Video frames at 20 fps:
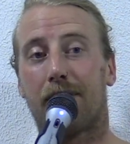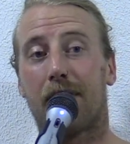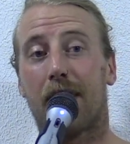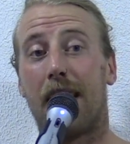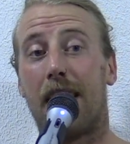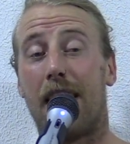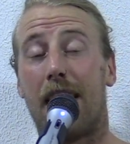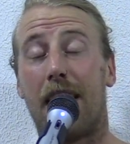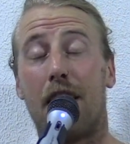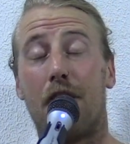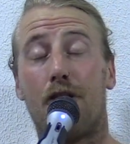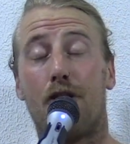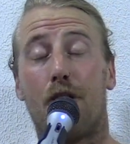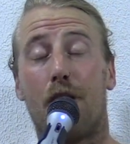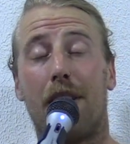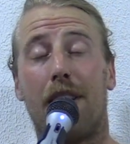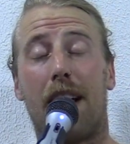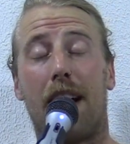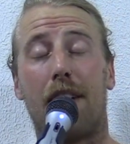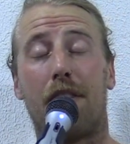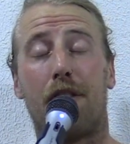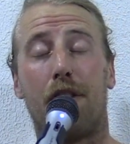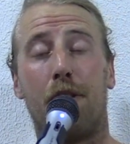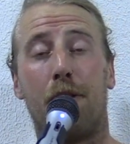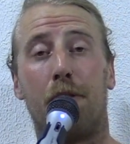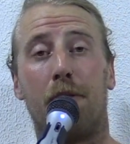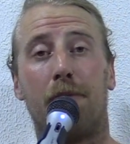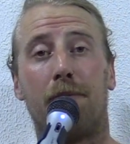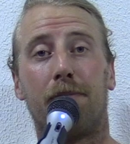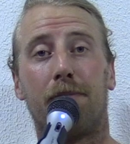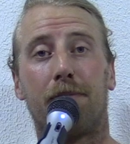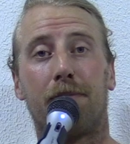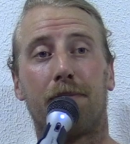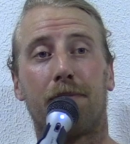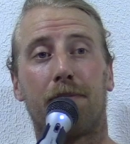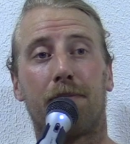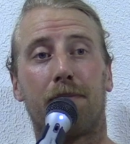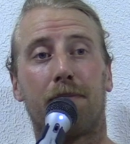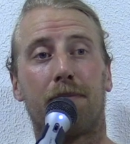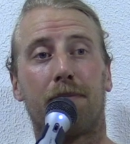And I enjoy that too.
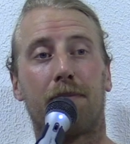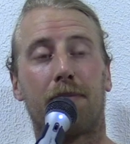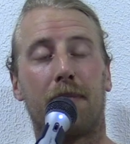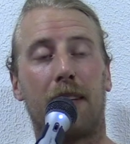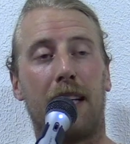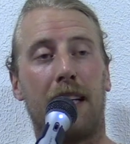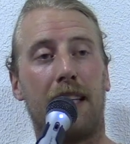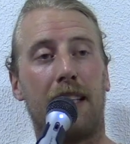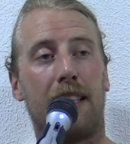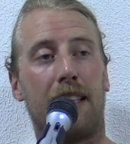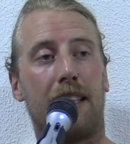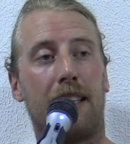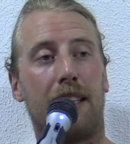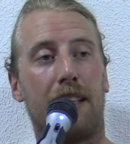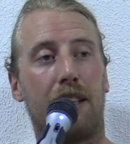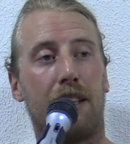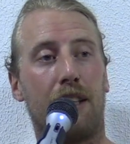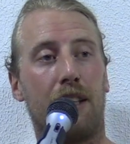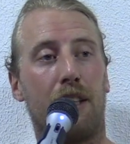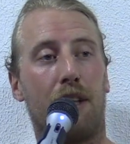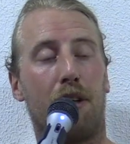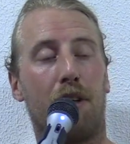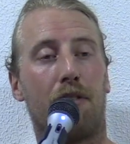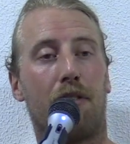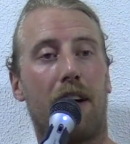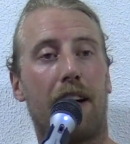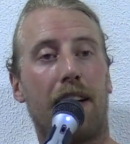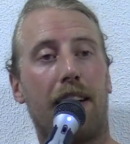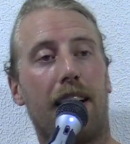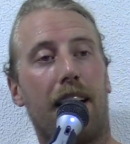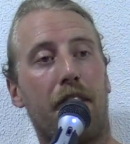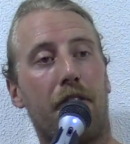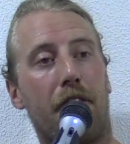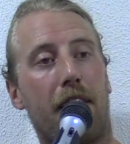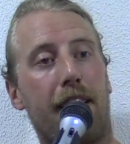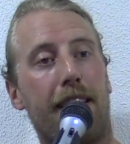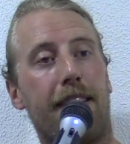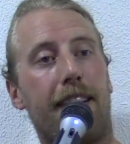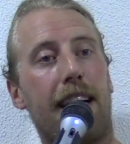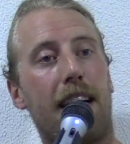And, you know, if I
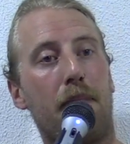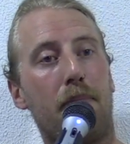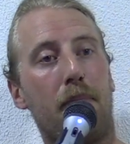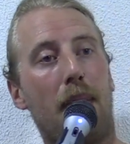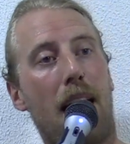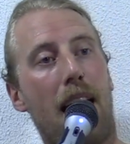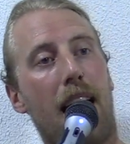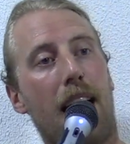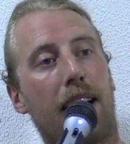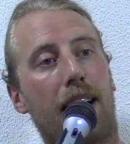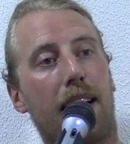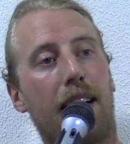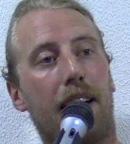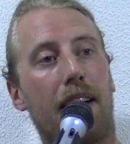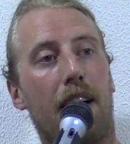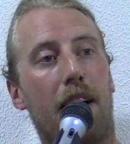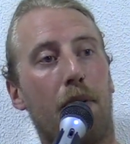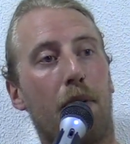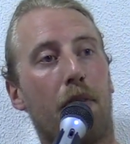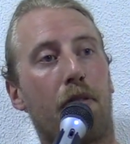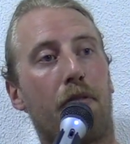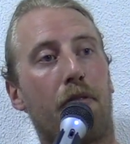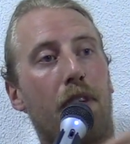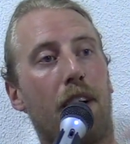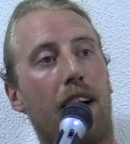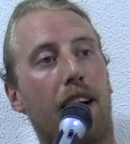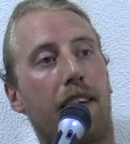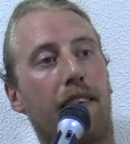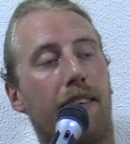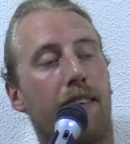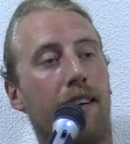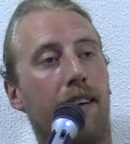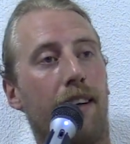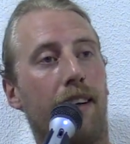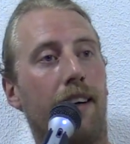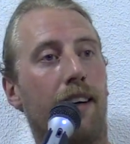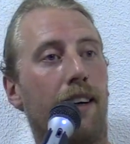date back and I reflect